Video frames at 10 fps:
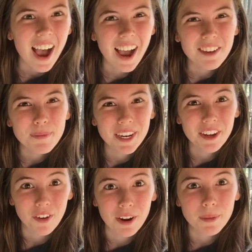I have been
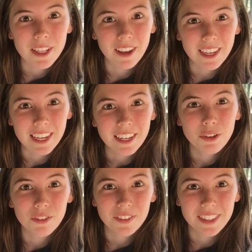incredibly lucky
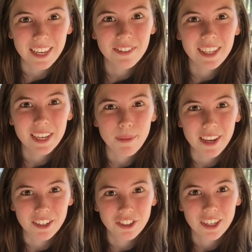to have lived safely in my
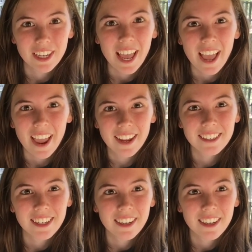country, and